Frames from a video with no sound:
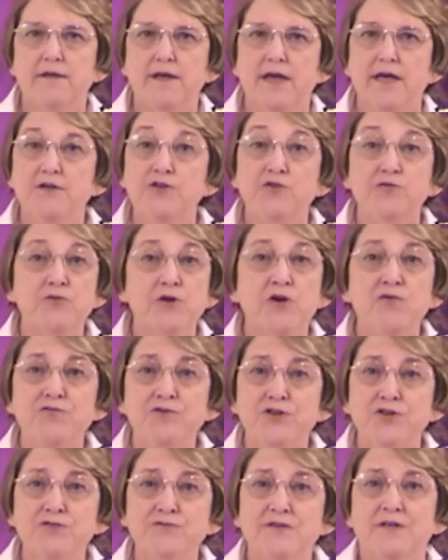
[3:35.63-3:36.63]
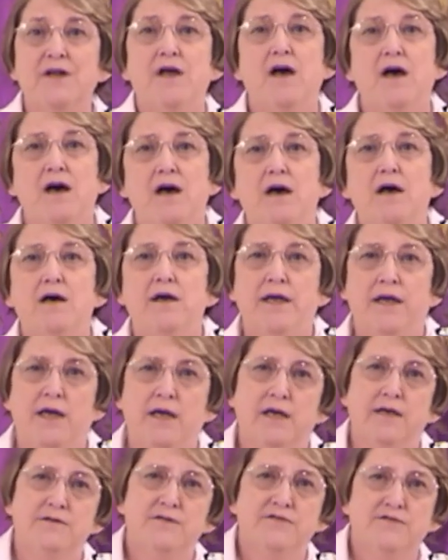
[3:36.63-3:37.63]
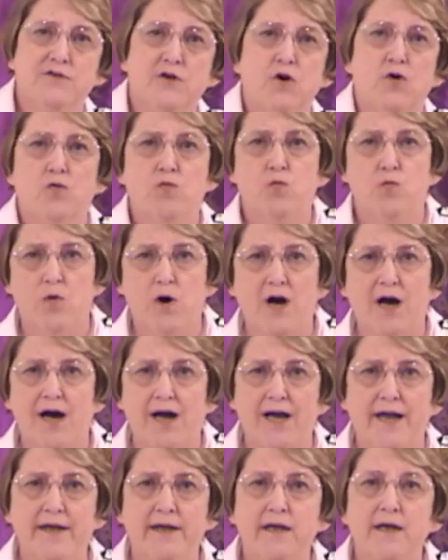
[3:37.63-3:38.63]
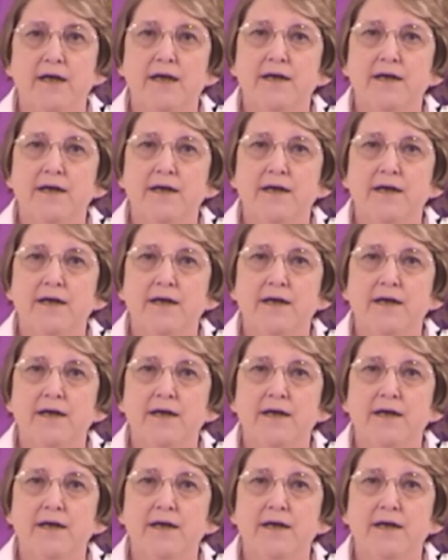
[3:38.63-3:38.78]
and you don't use an and so why,